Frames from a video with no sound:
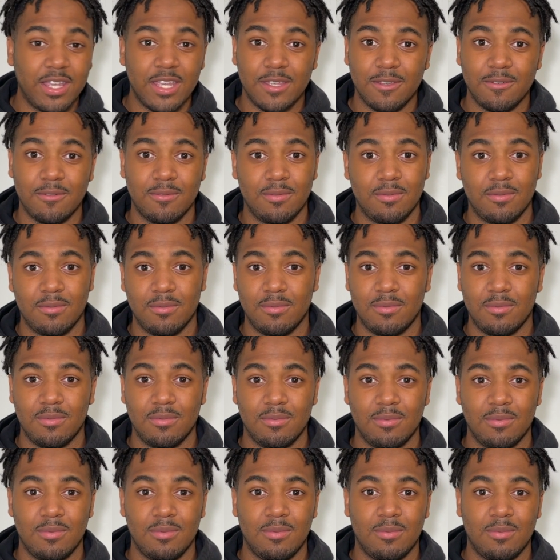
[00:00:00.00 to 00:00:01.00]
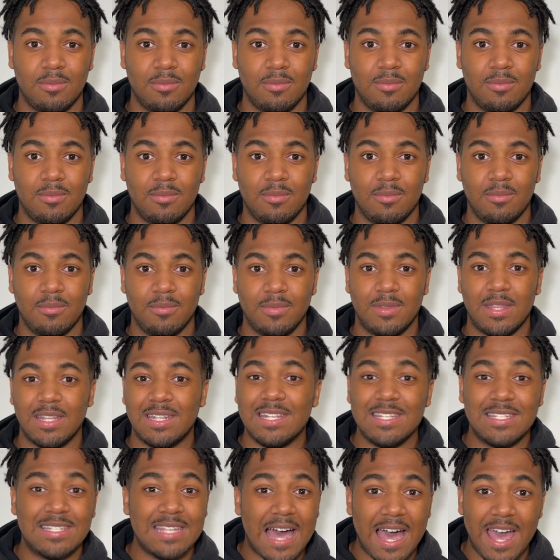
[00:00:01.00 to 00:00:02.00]
Kill it.
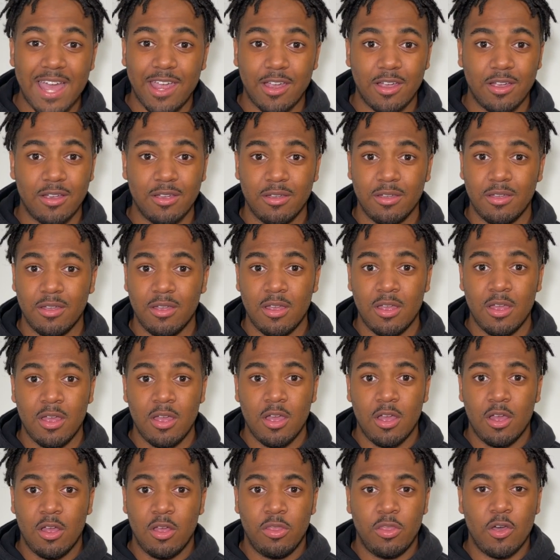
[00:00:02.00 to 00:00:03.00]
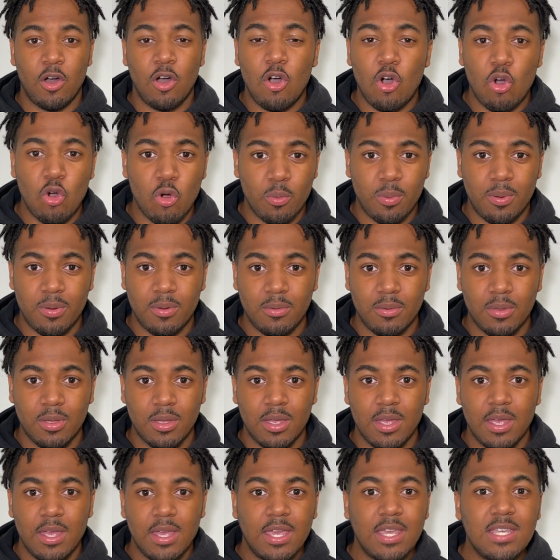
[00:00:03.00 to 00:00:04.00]
The desire, the hope.
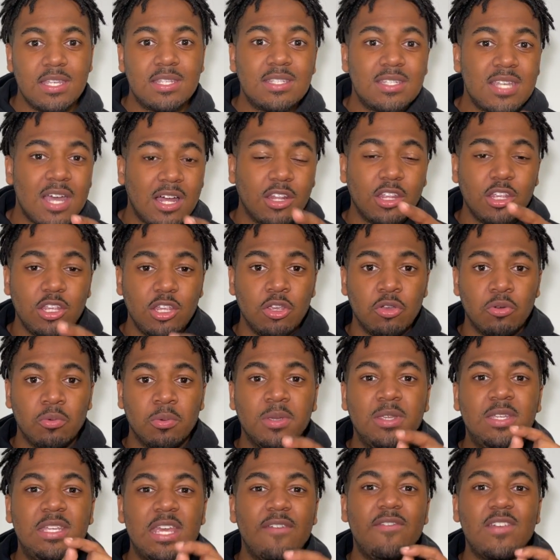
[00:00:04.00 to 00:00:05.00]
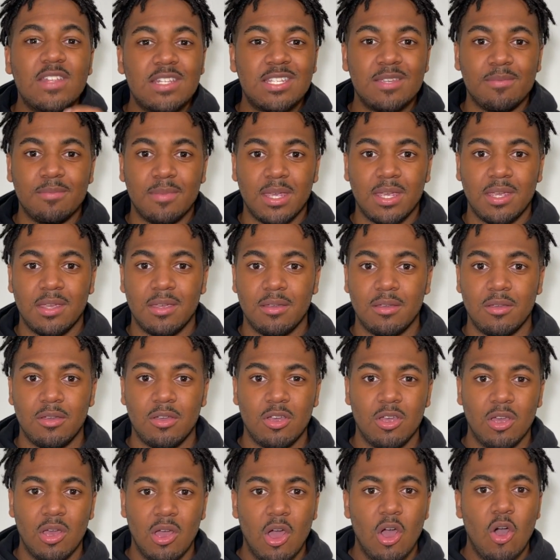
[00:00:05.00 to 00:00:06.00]
He's telling you, give it to me.
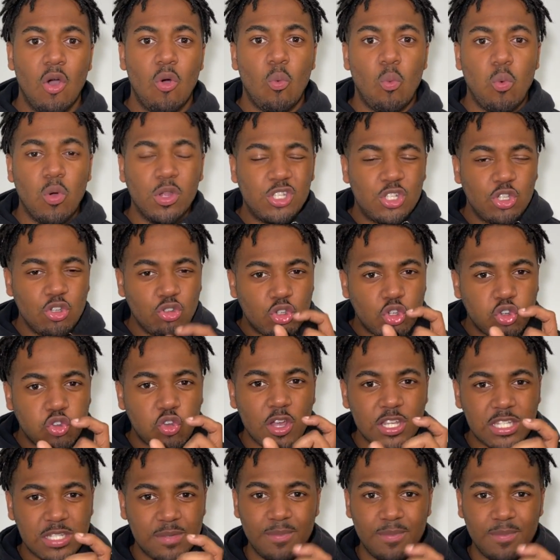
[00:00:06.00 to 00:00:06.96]
Would you